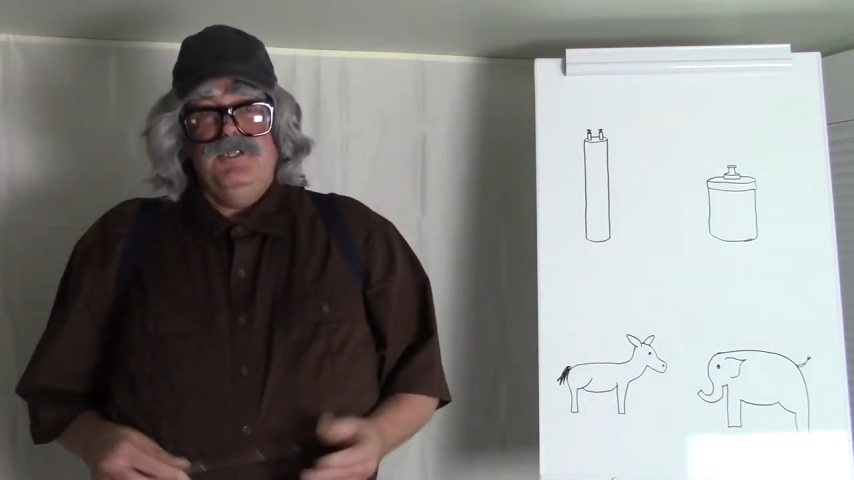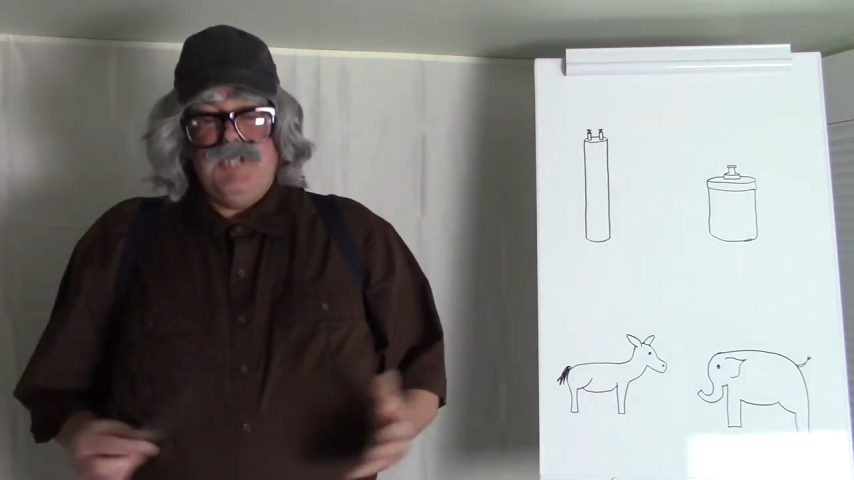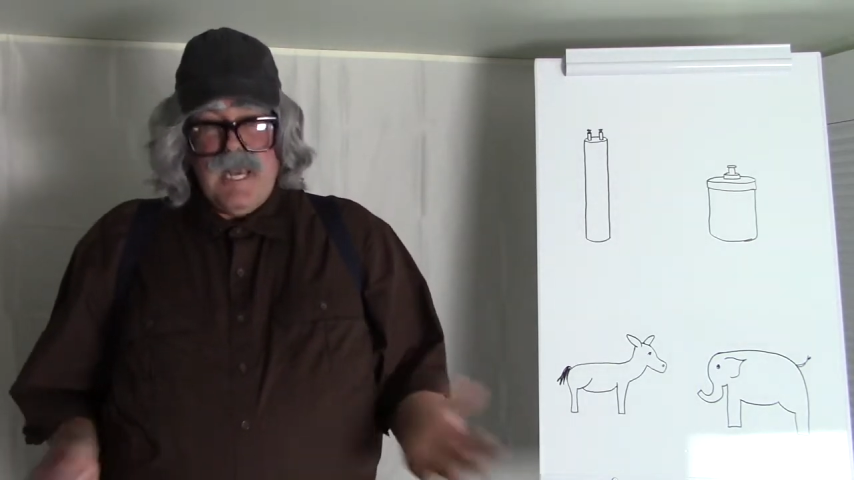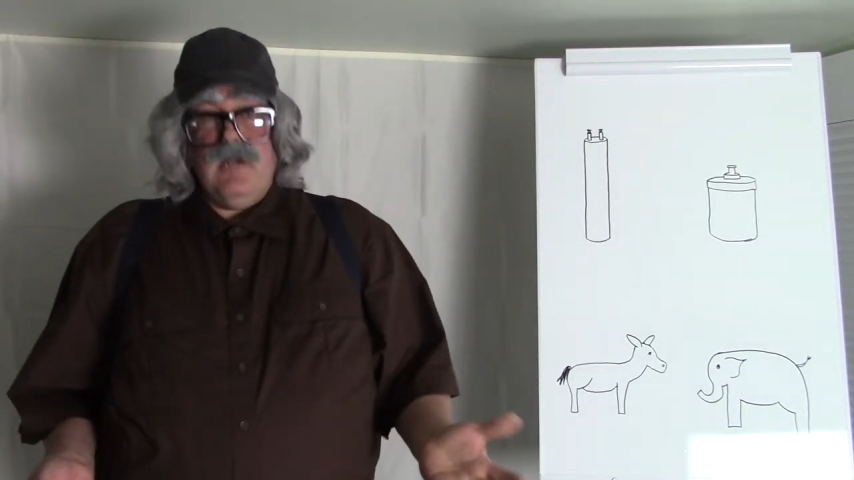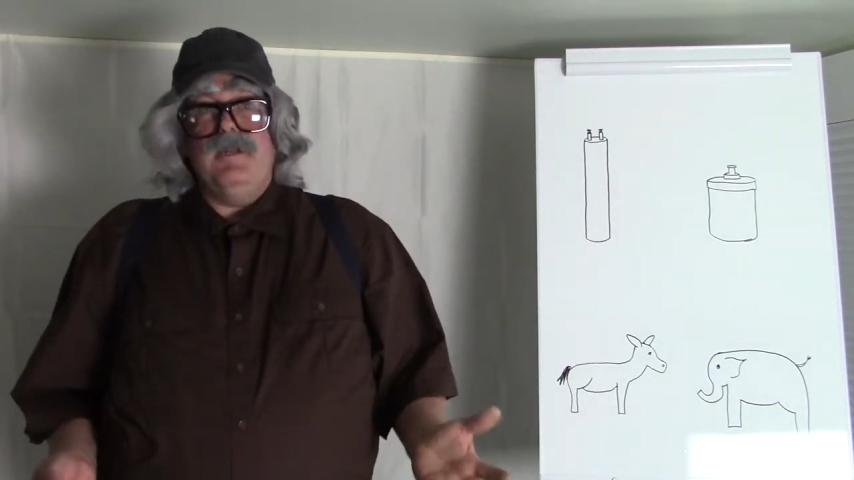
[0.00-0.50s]

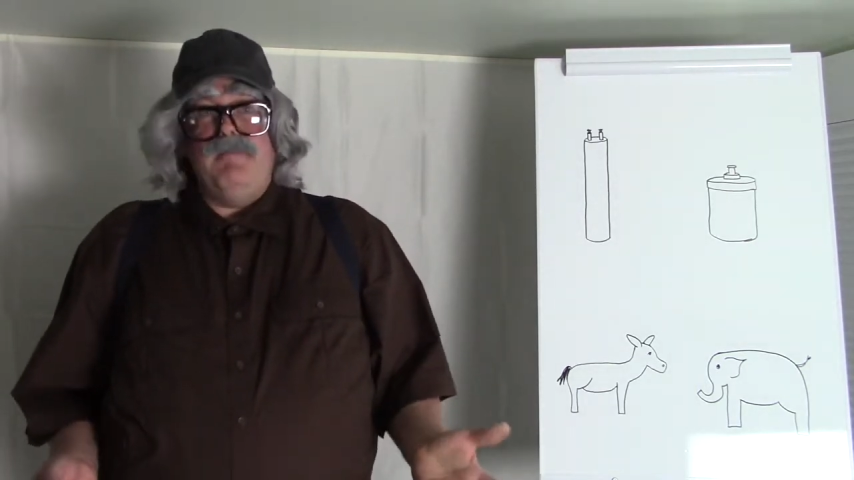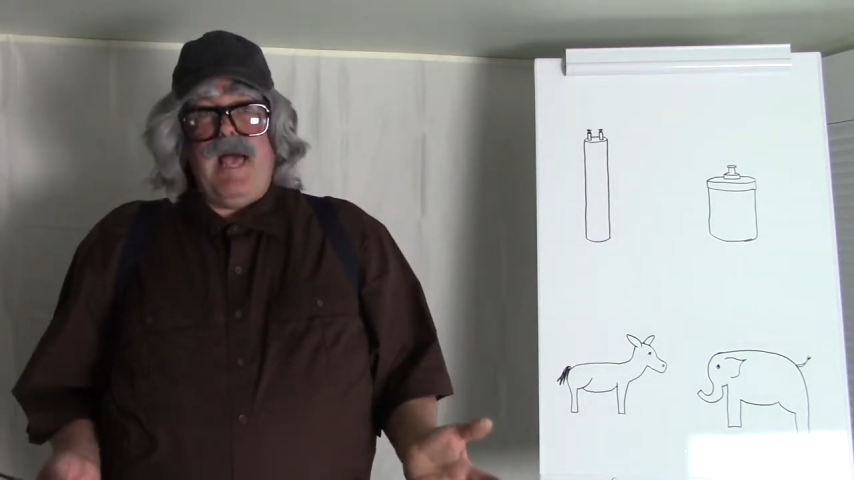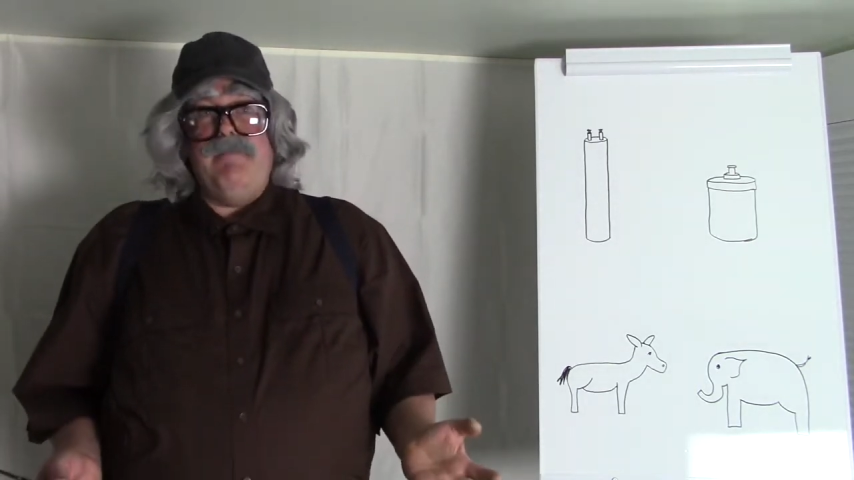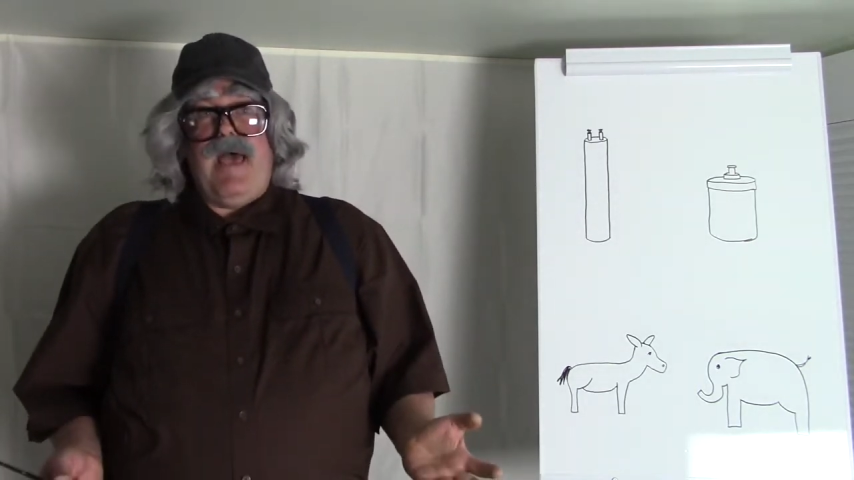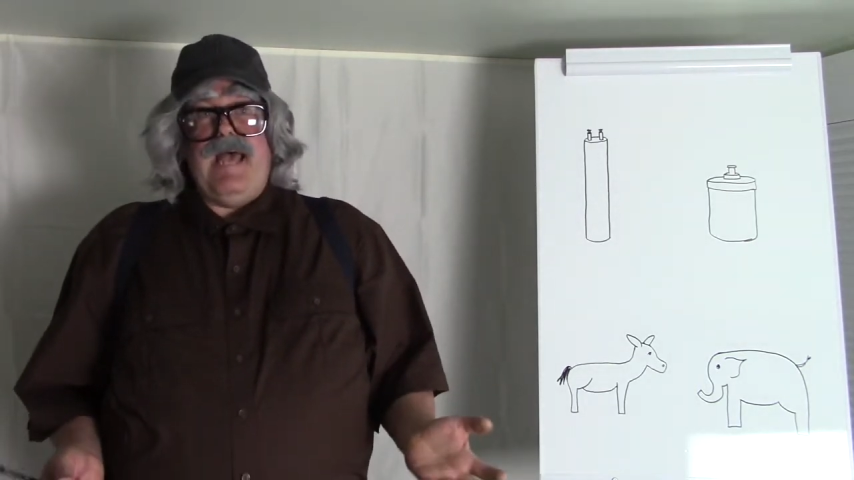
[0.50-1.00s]
Check on a
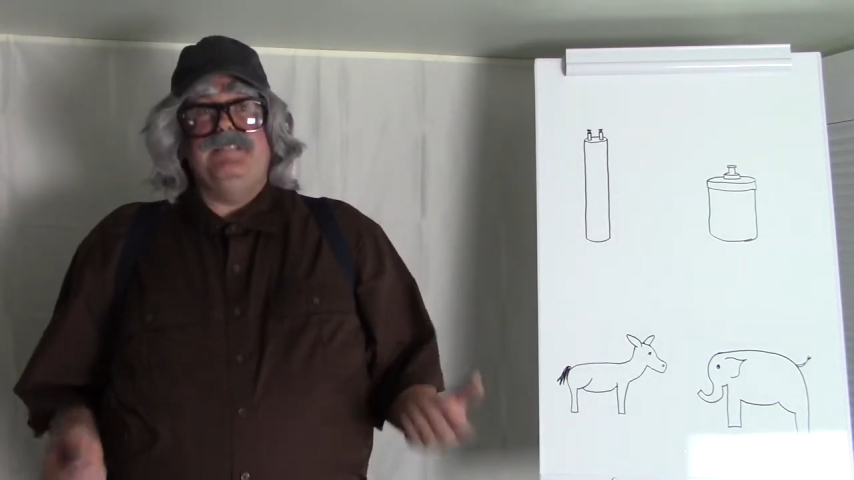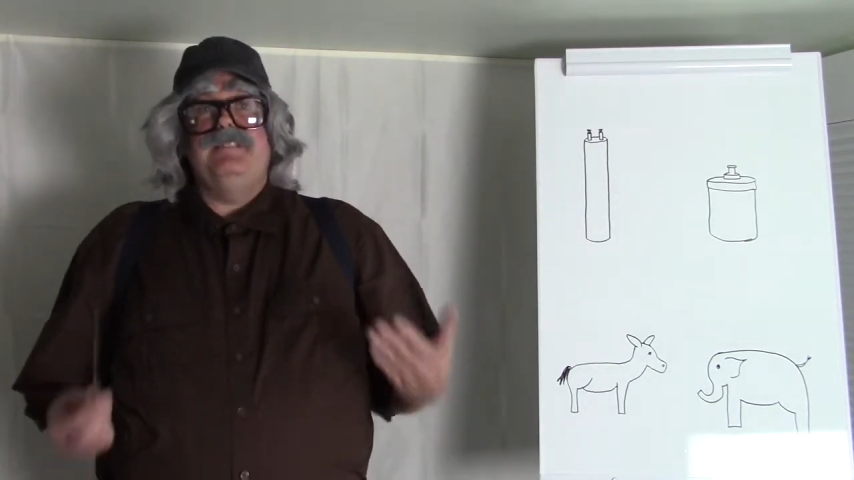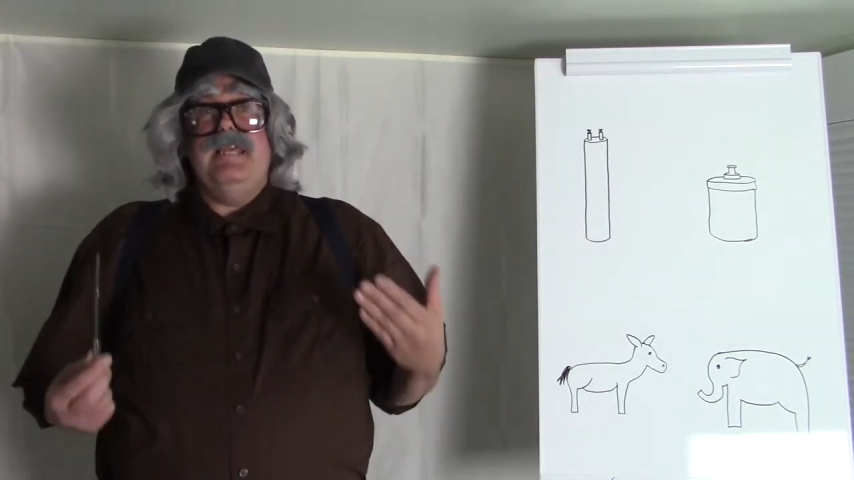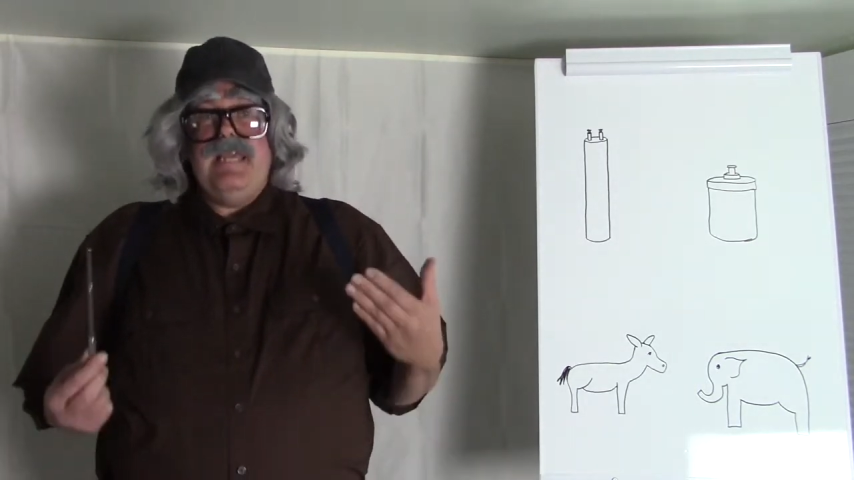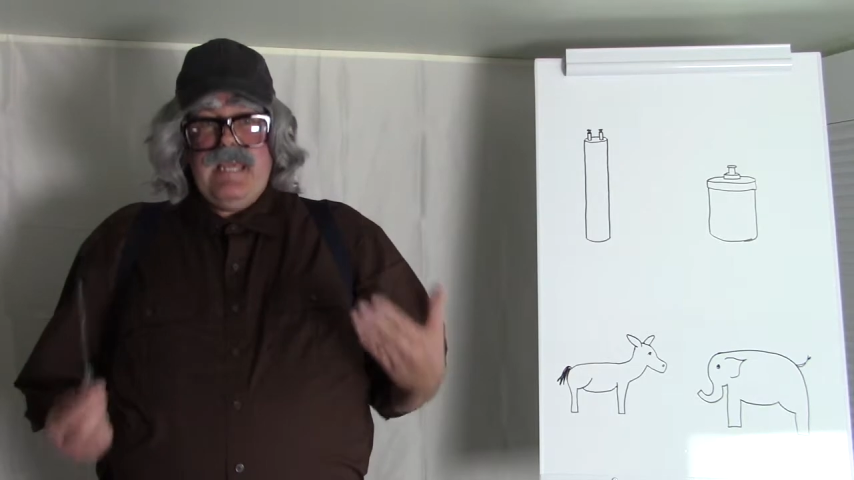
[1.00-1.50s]
bypass